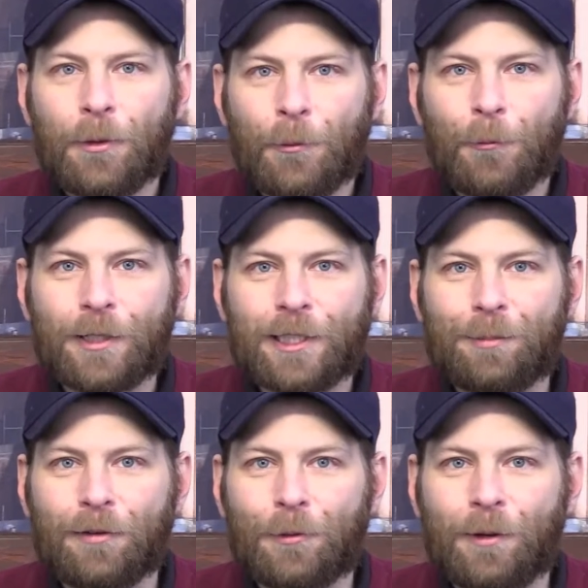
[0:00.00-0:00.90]
What's
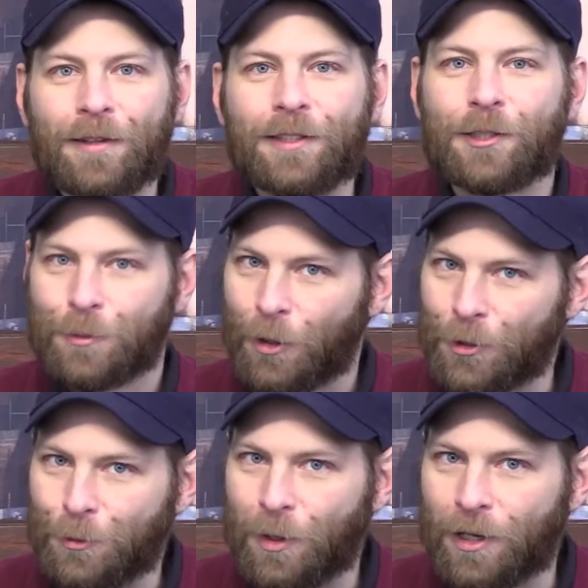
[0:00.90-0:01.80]
up, everyone? This is Paul
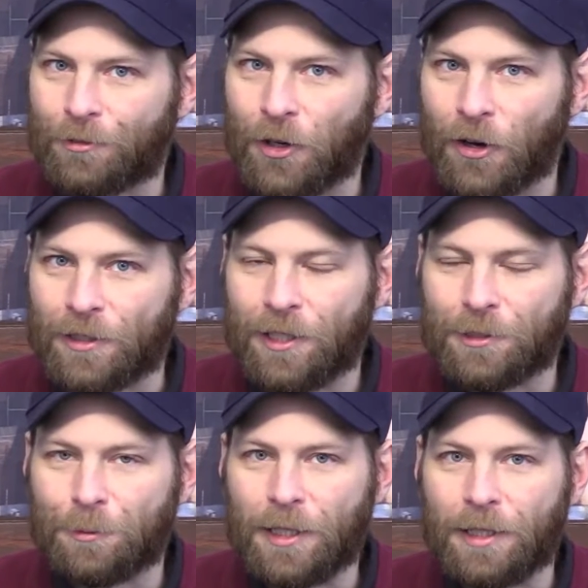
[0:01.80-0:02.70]
DuPont for Hard
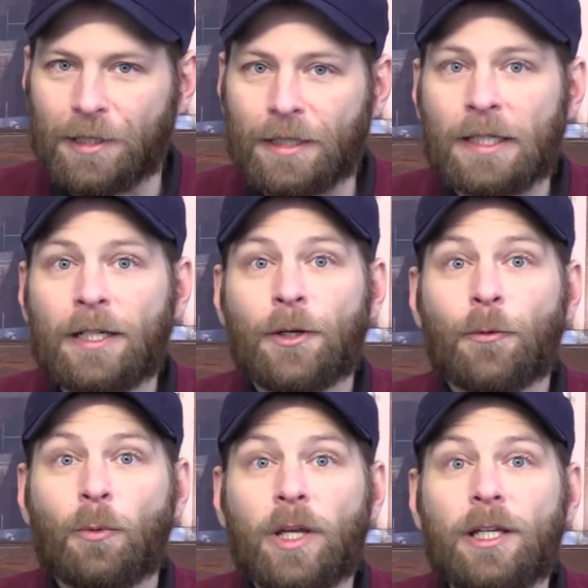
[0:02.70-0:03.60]
Lens Media.
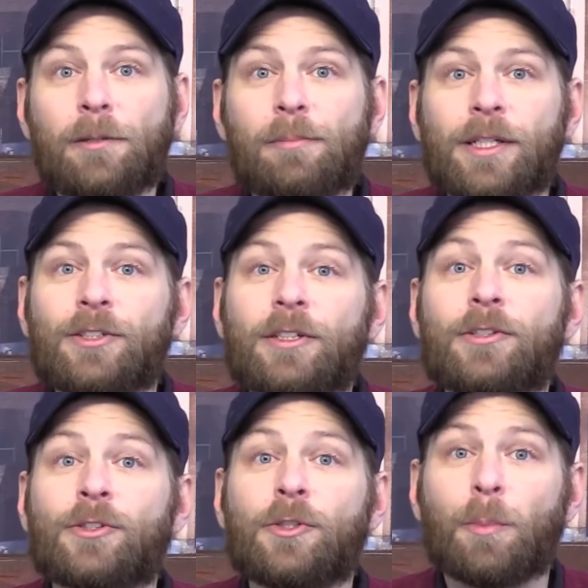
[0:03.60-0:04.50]
We missed a
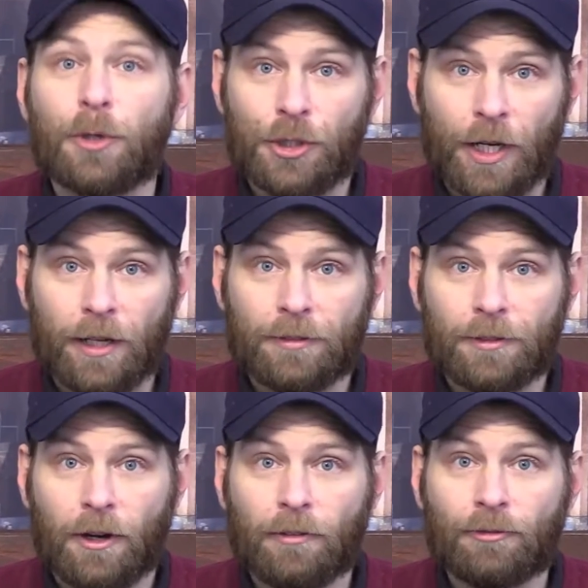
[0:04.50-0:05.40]
super chat
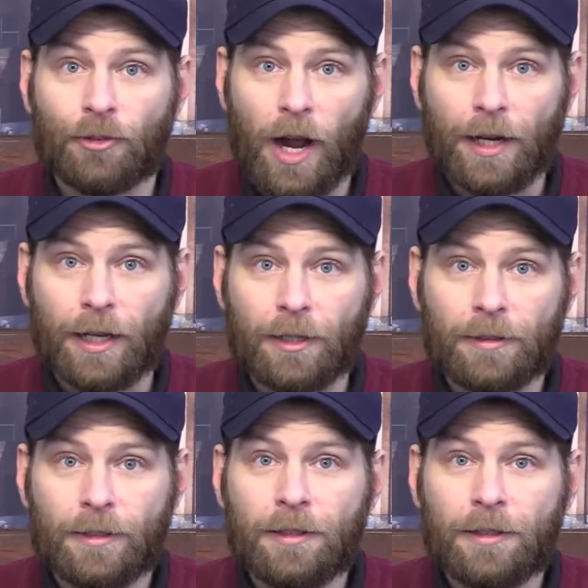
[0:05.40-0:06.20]
on Friday.